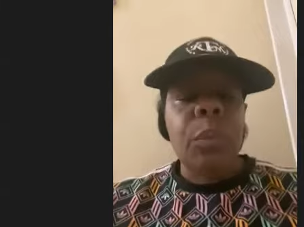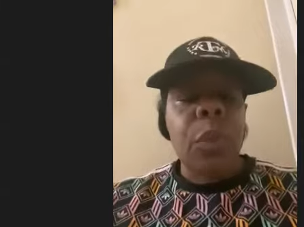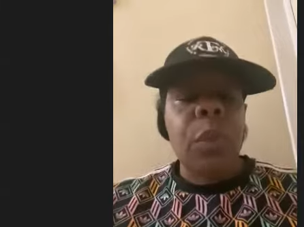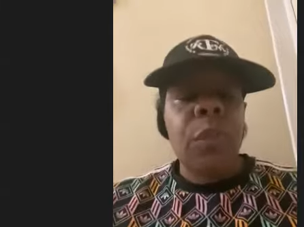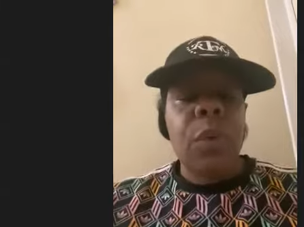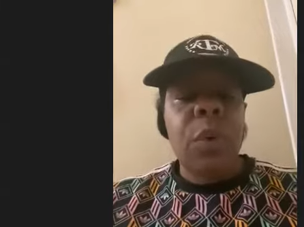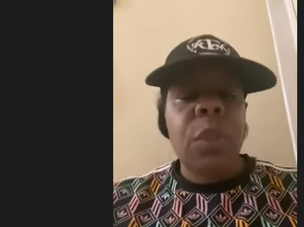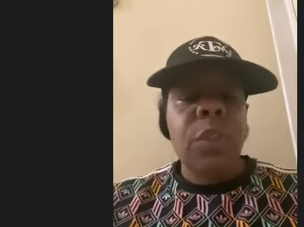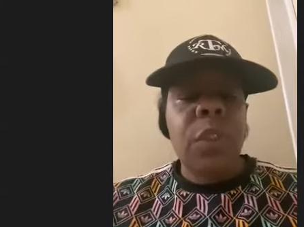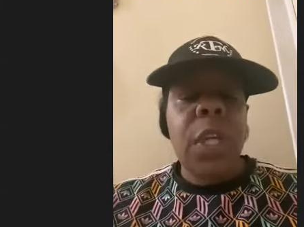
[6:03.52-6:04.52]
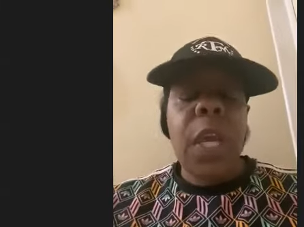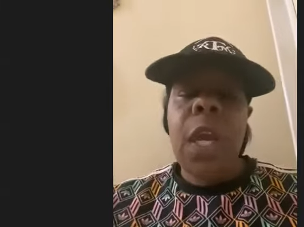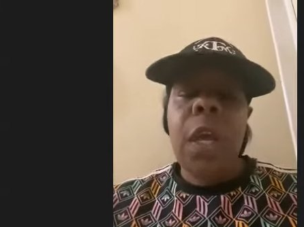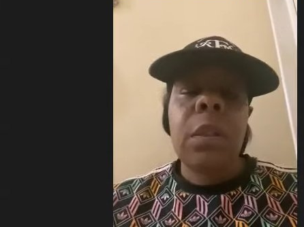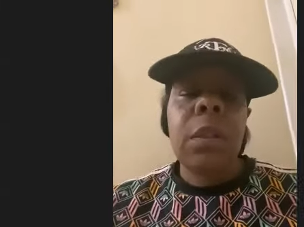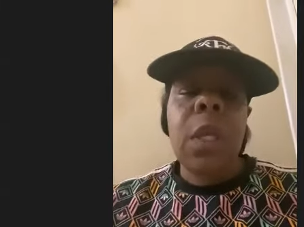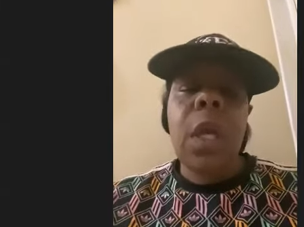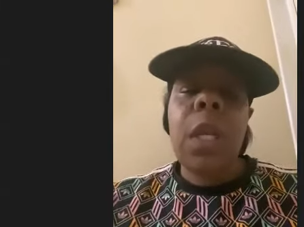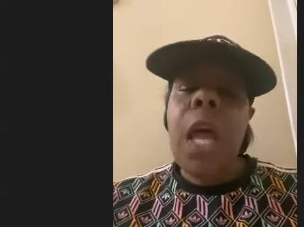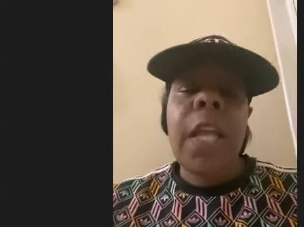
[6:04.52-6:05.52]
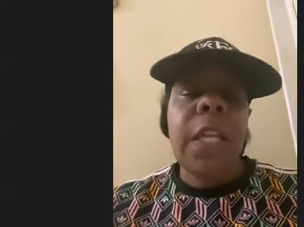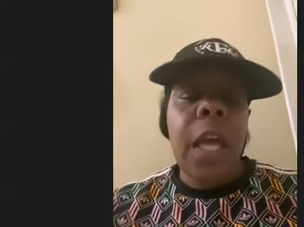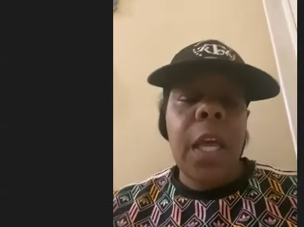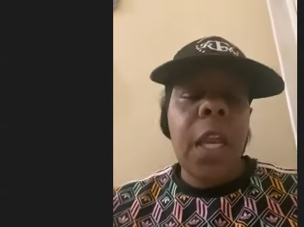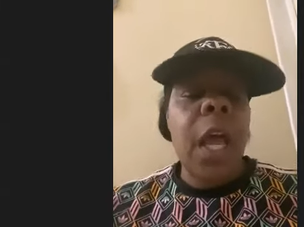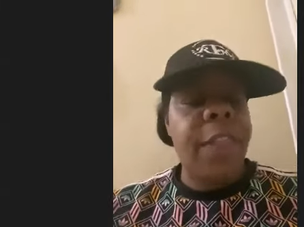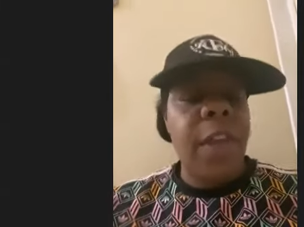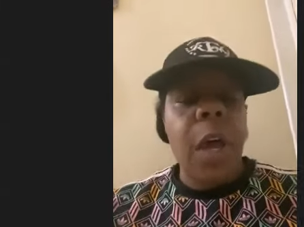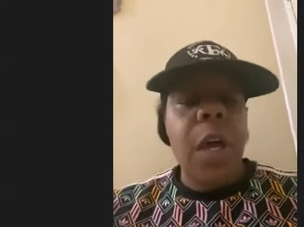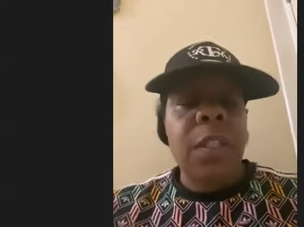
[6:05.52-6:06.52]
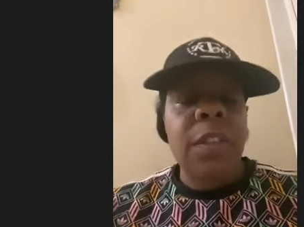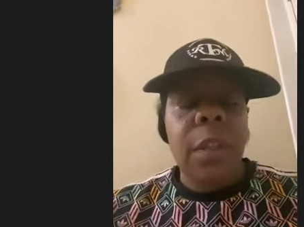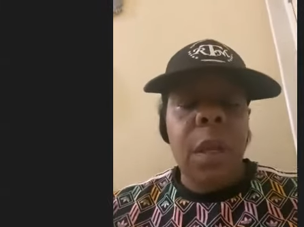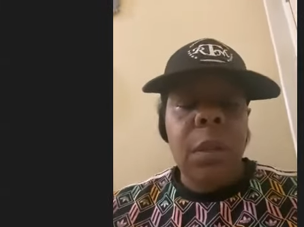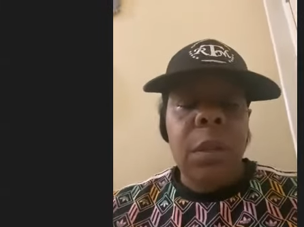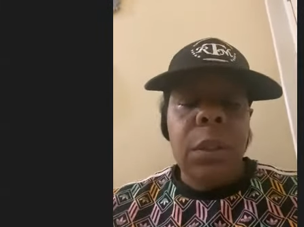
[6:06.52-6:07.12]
Of course. Yeah. I like that. I like that answer.